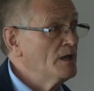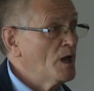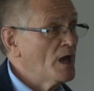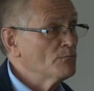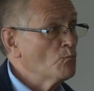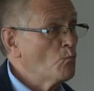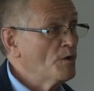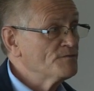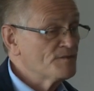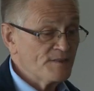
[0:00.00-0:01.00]
And
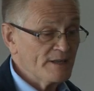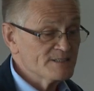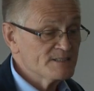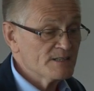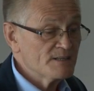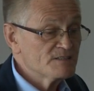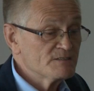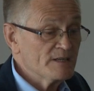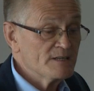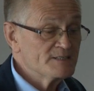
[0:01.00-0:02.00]
one of the things
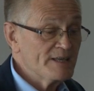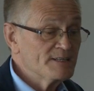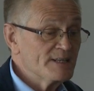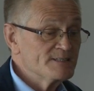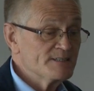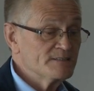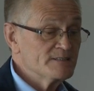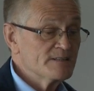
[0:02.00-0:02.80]
that's said is that